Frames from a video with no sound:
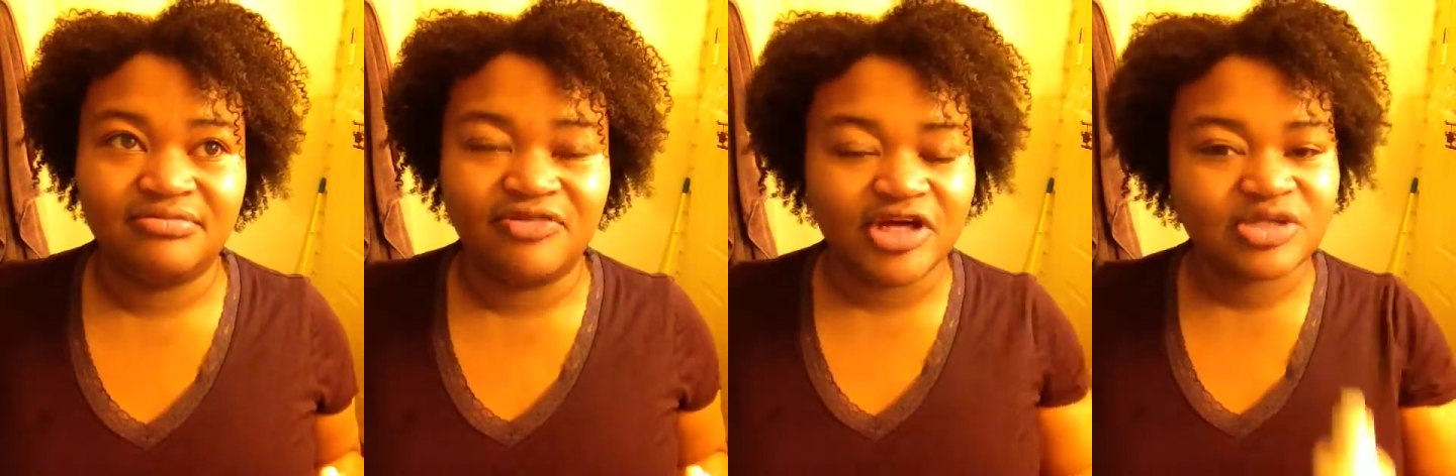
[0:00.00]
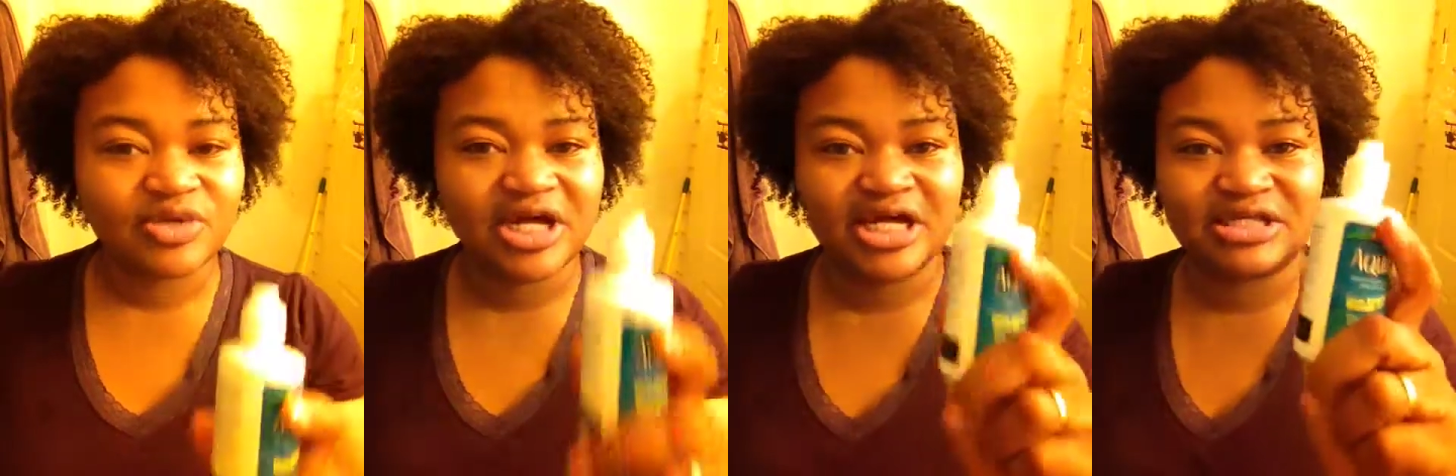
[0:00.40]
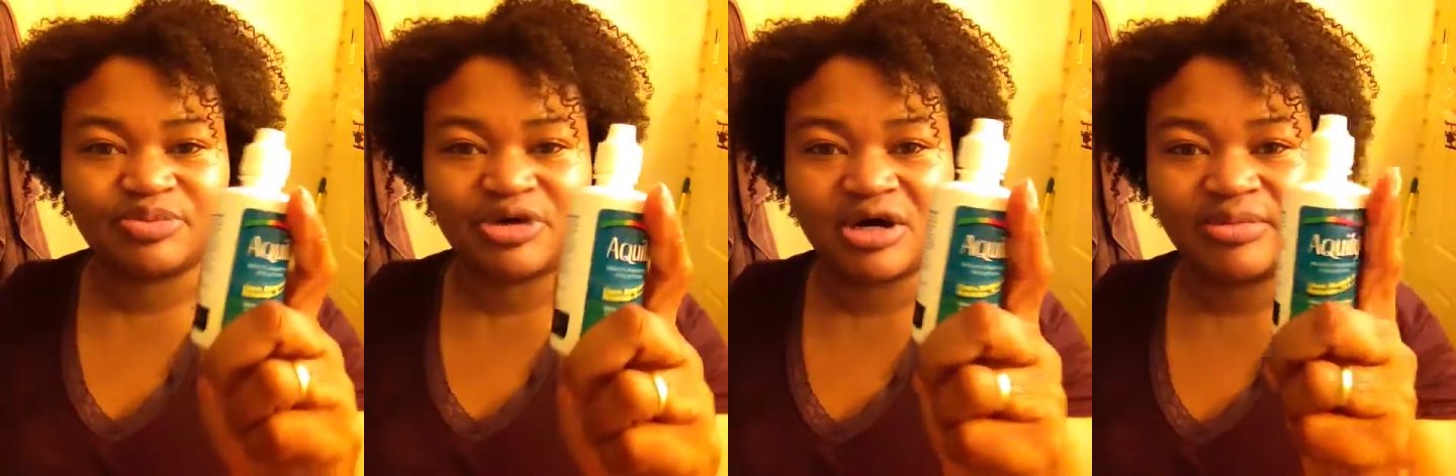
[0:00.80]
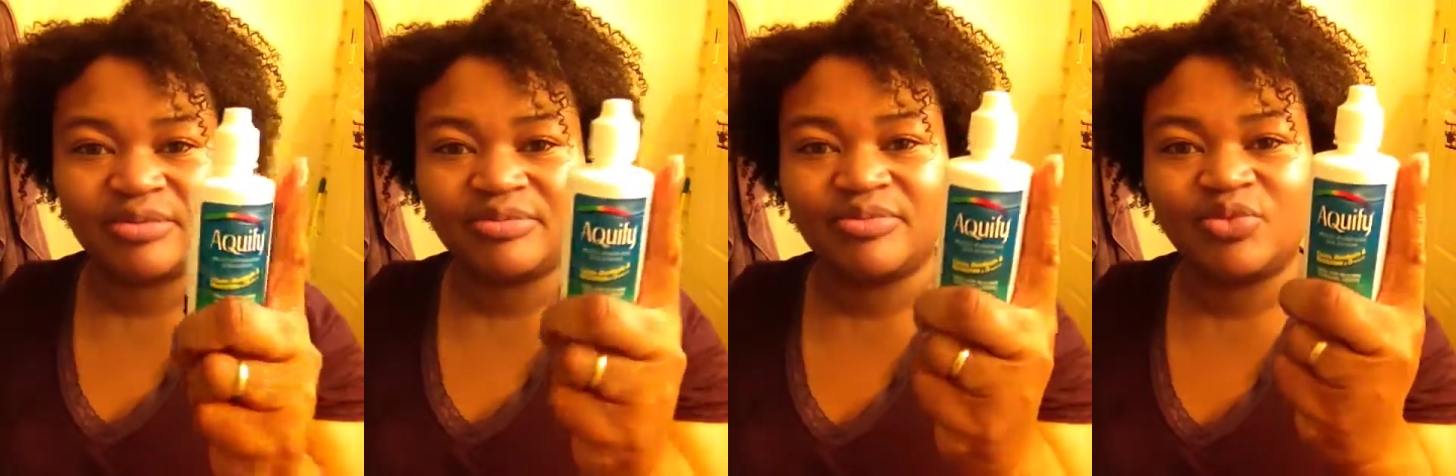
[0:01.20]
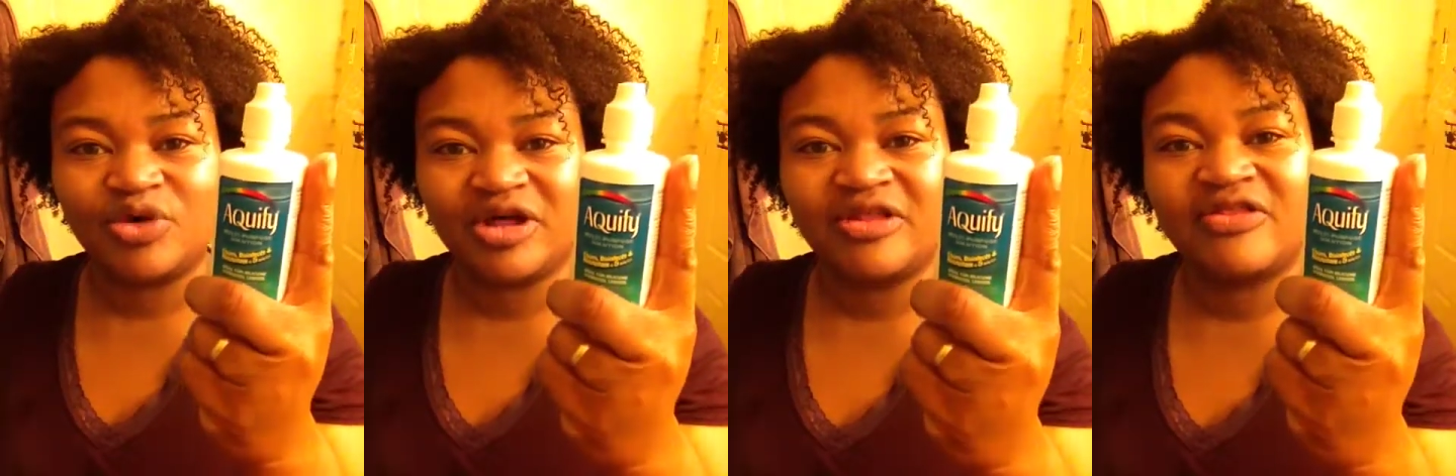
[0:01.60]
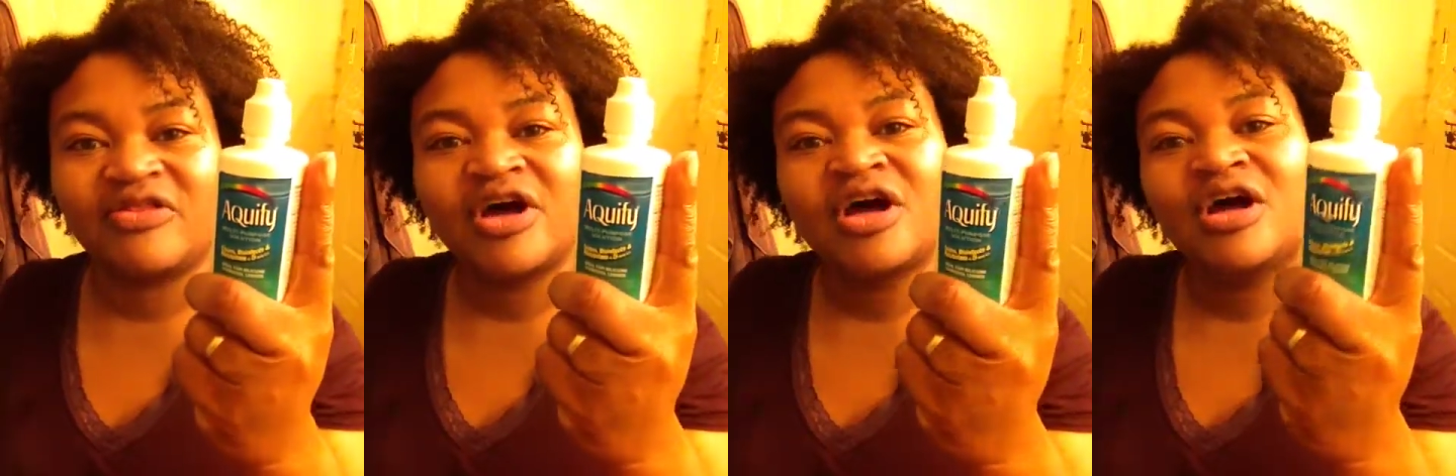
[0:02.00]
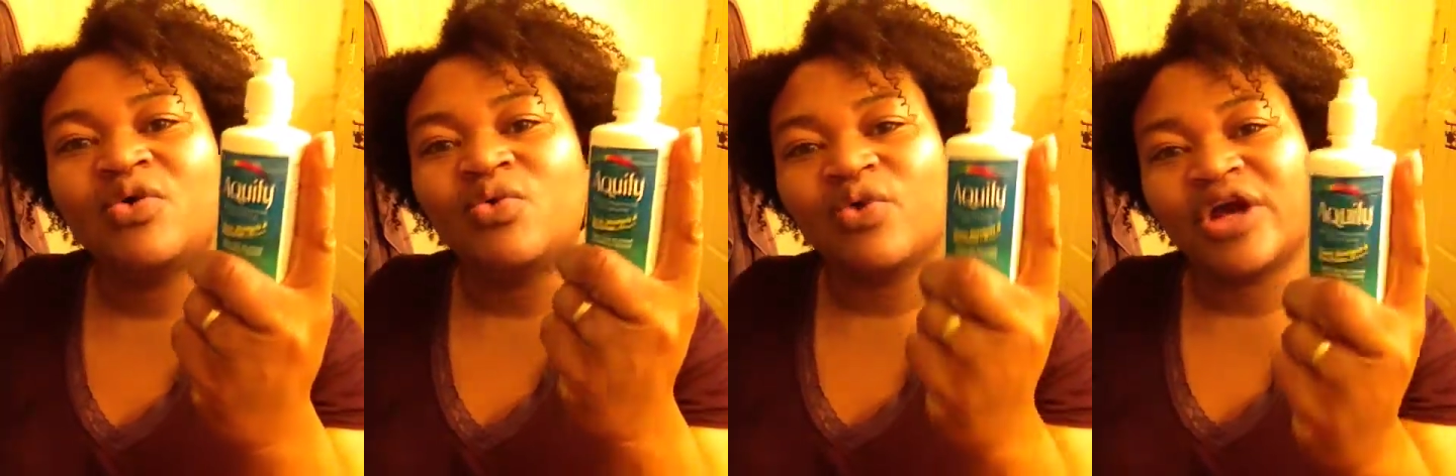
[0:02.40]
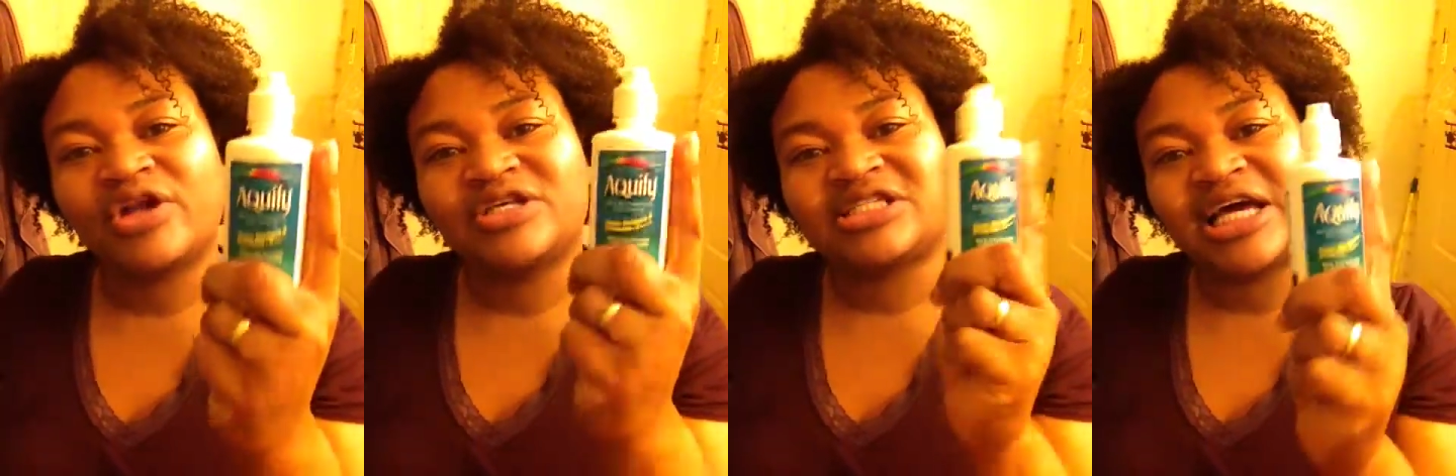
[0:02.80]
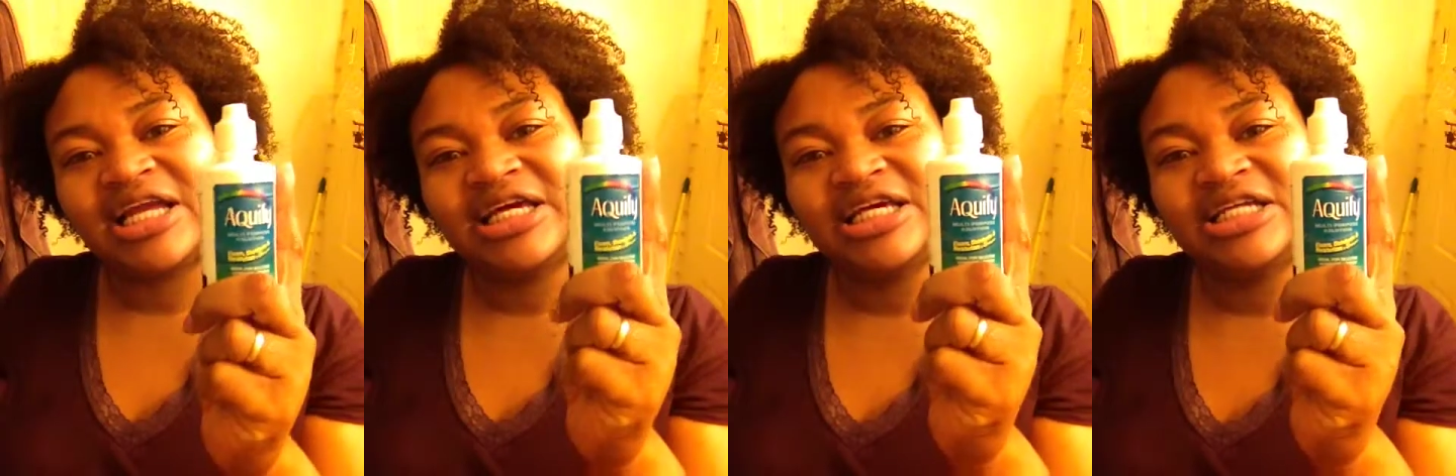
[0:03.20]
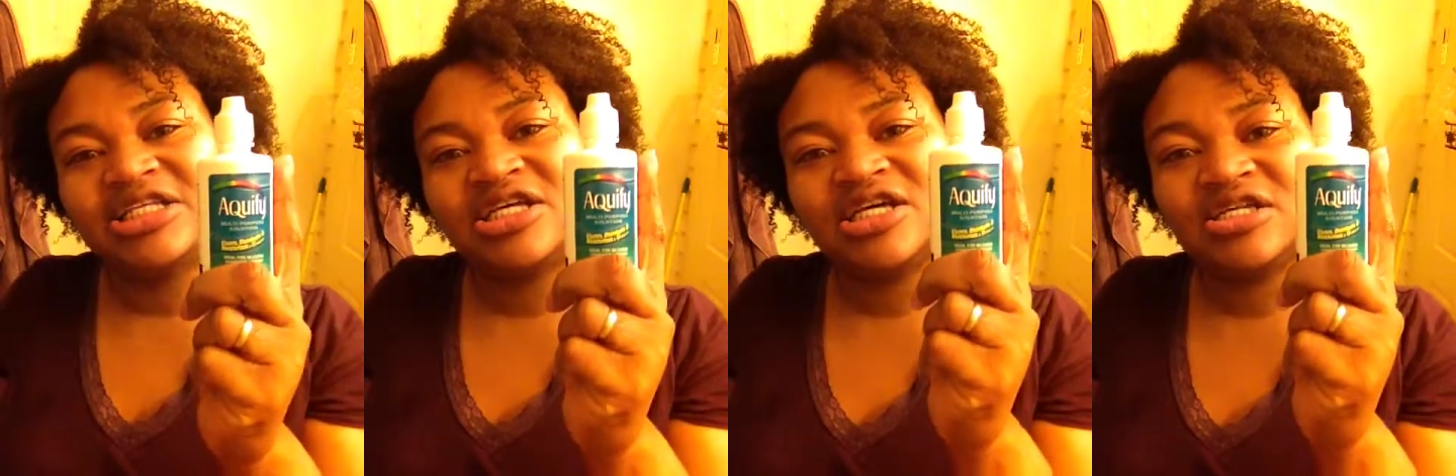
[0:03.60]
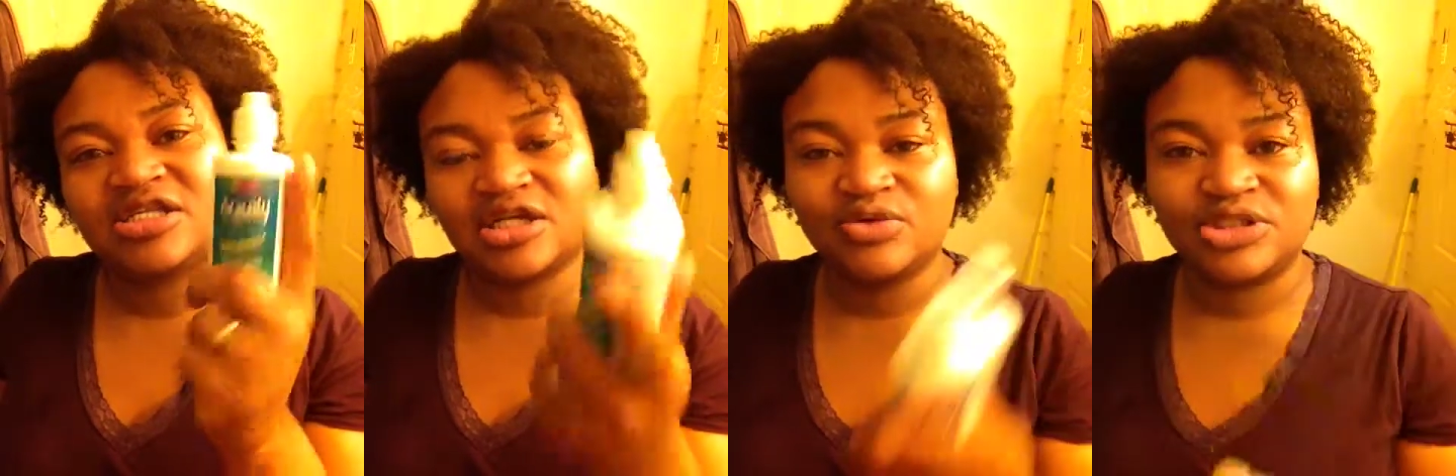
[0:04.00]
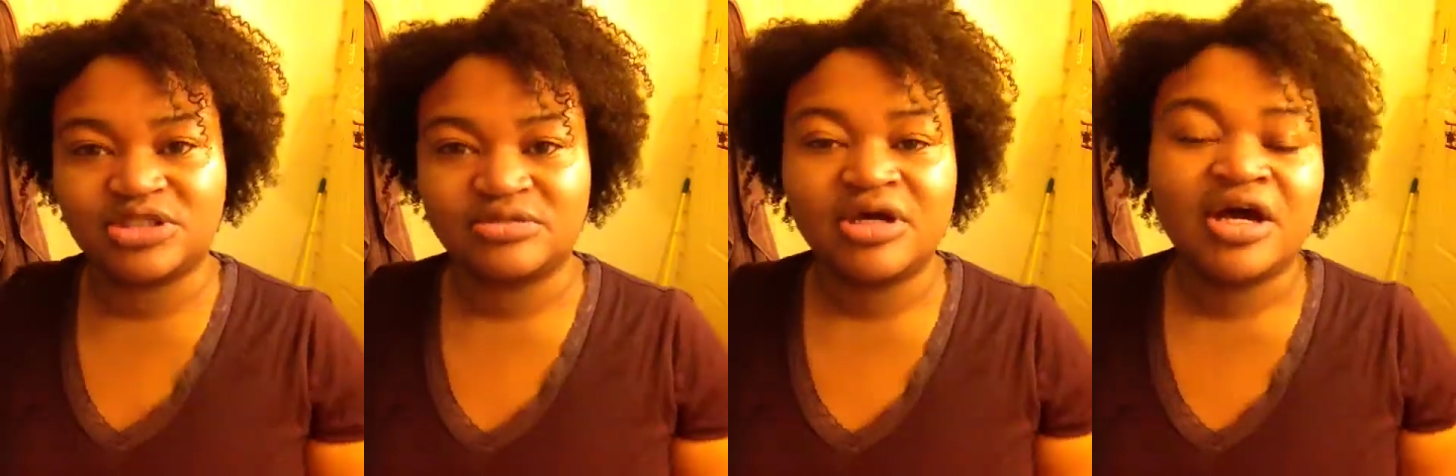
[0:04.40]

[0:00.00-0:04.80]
this one has a problem with regular saline solution,